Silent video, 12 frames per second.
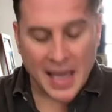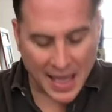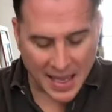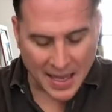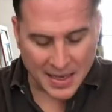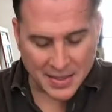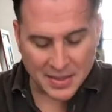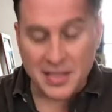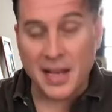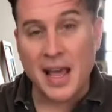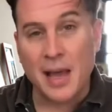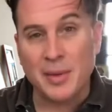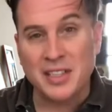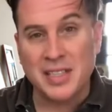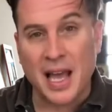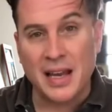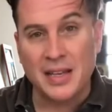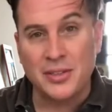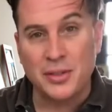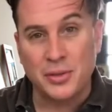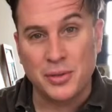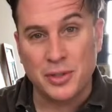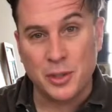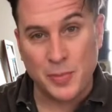And today I'm excited
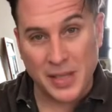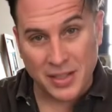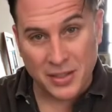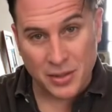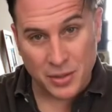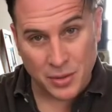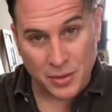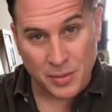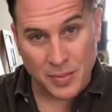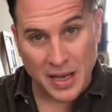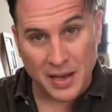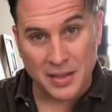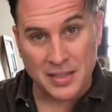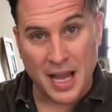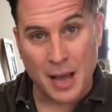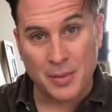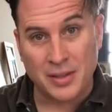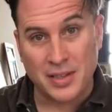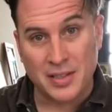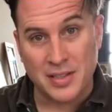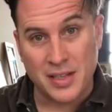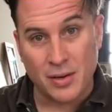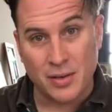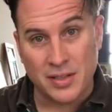to speak to you about a topic
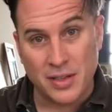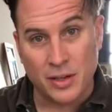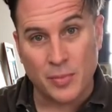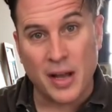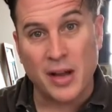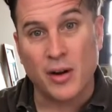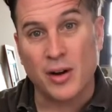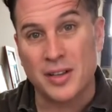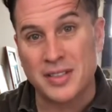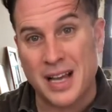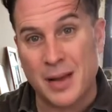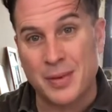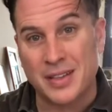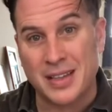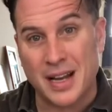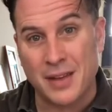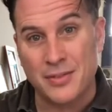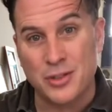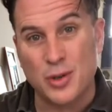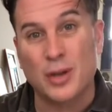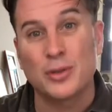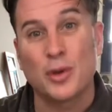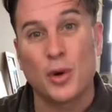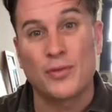that's near and dear to my heart, a topic that I've
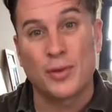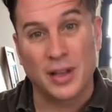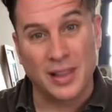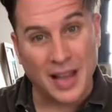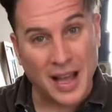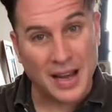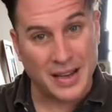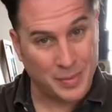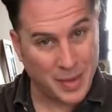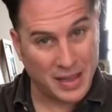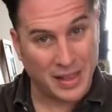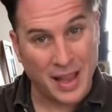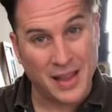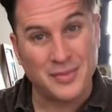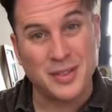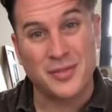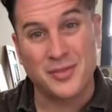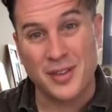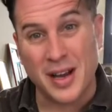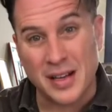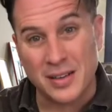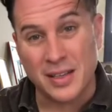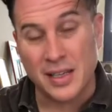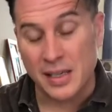struggled over a lot in my life to
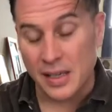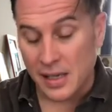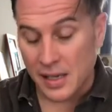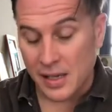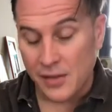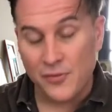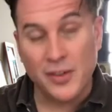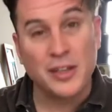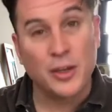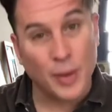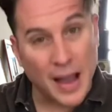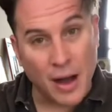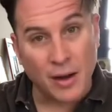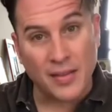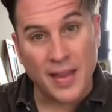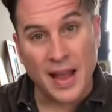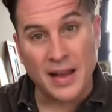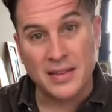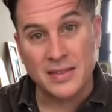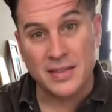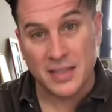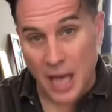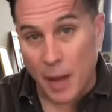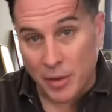finally figure out, and
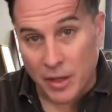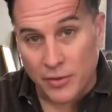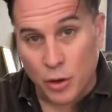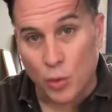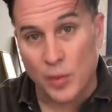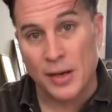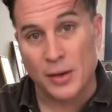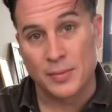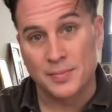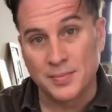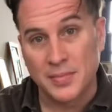that's the topic of career.